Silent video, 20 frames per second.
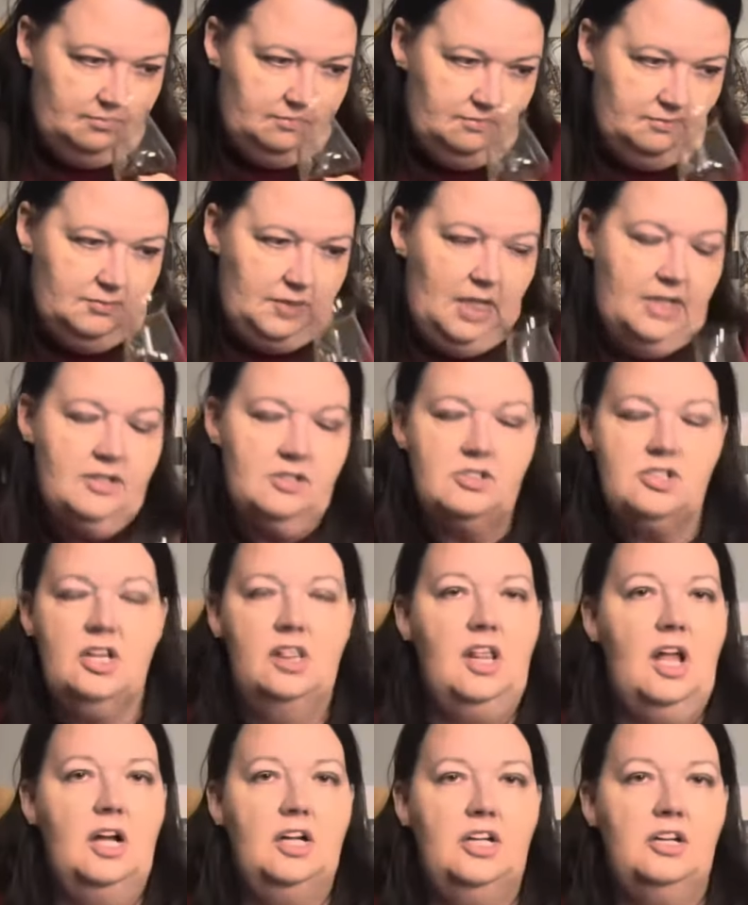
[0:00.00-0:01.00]
But there's a
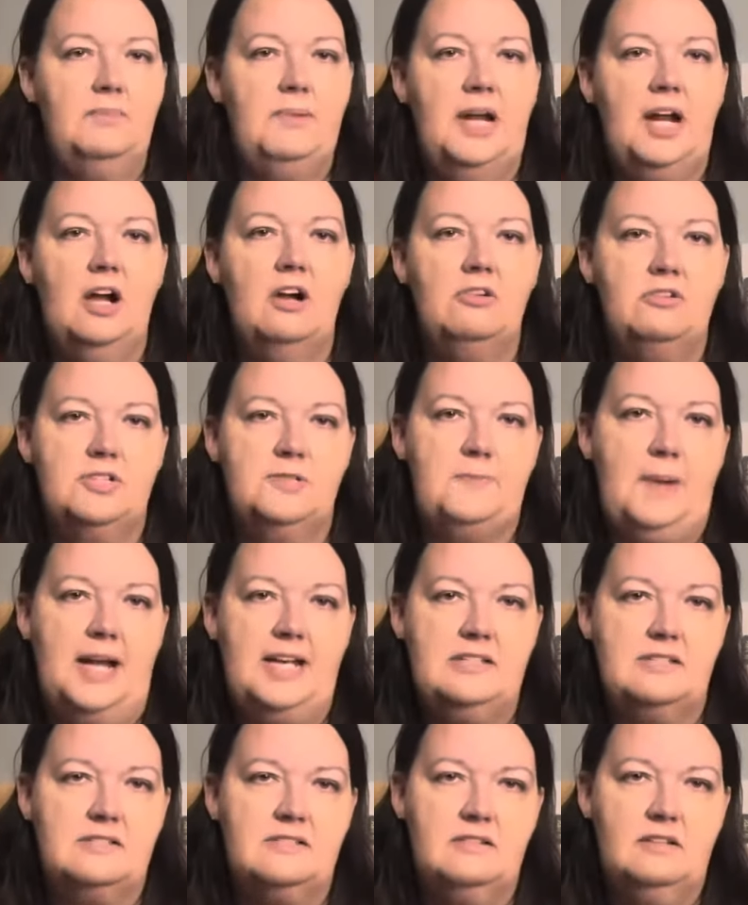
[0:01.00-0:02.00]
lot, good bit of oak
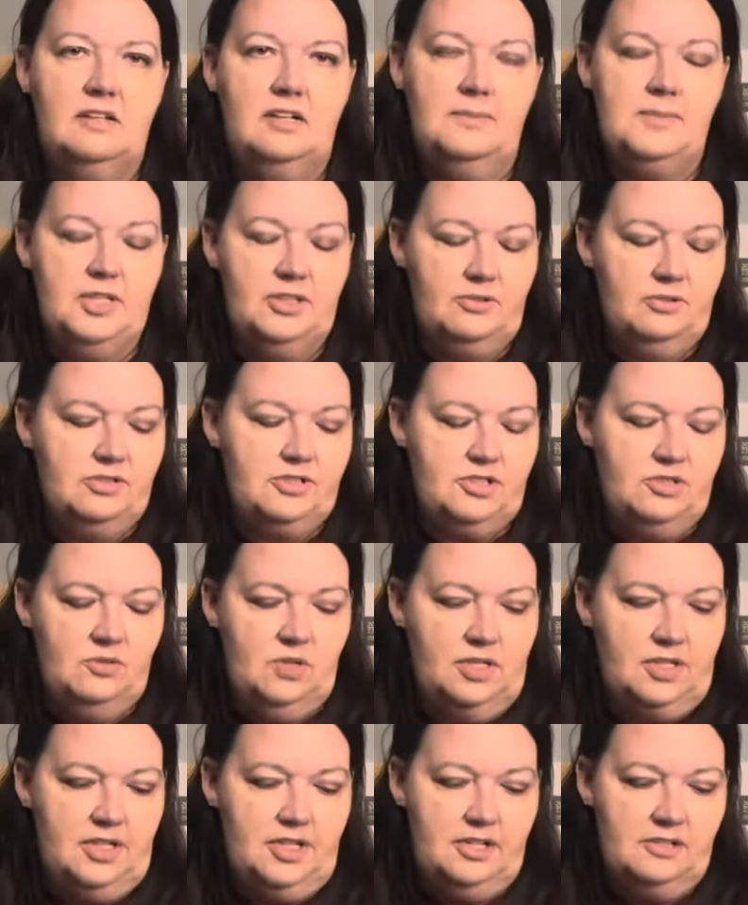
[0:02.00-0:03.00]
spice coming through too
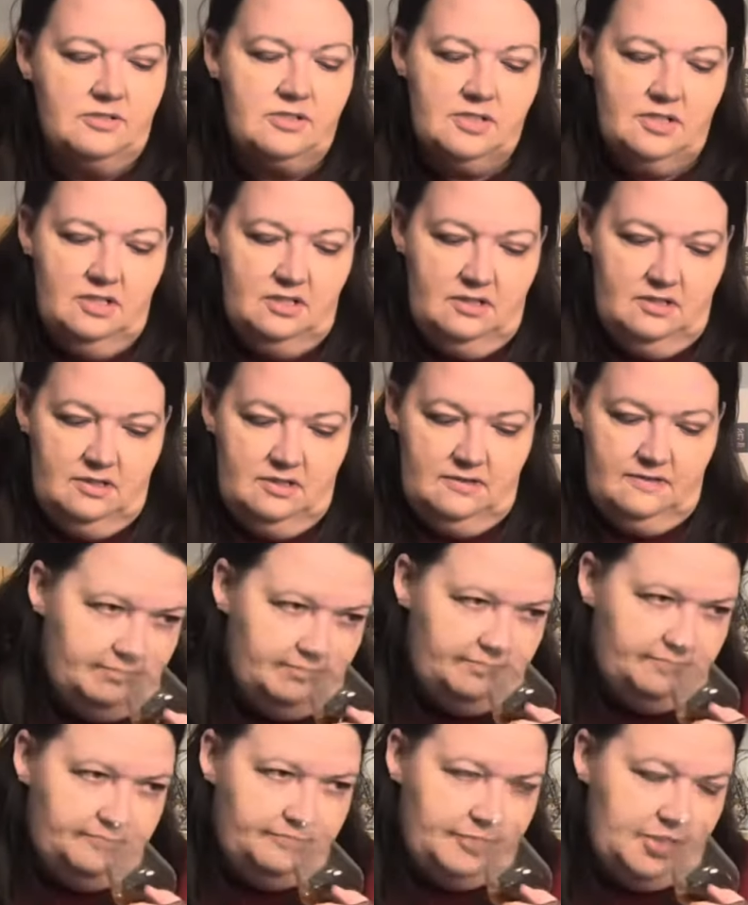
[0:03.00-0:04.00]
on the nose.
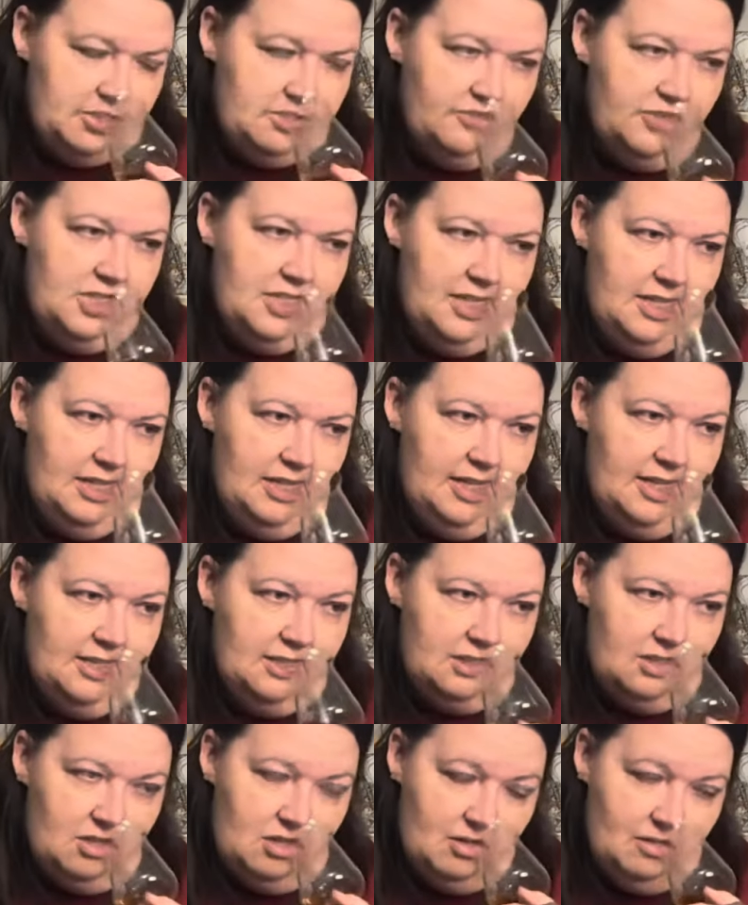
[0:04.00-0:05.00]
There's
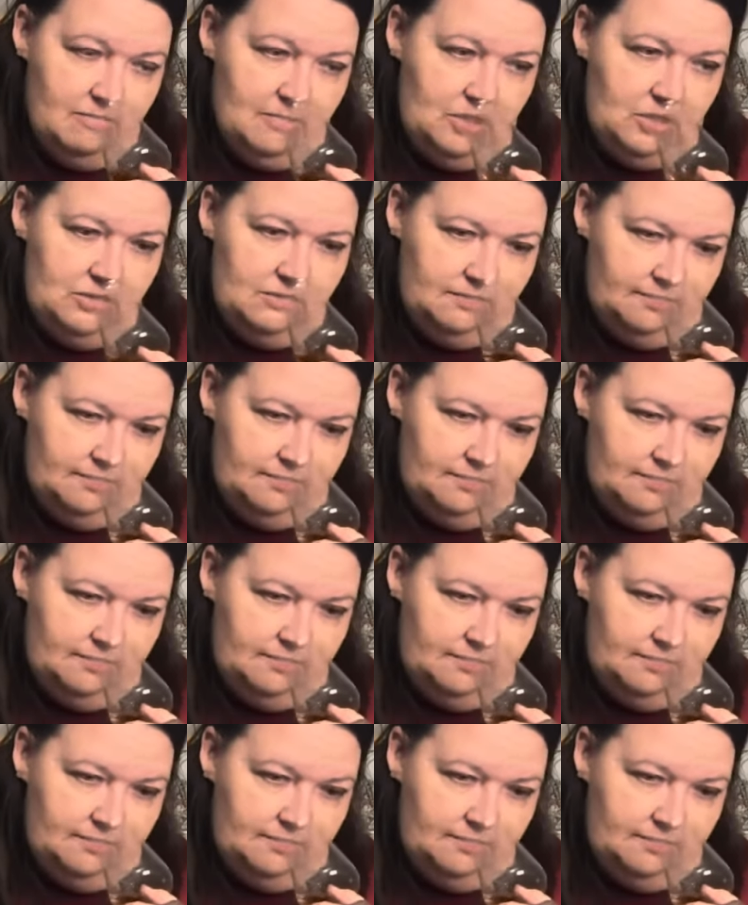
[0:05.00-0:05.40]
vanilla, caramel.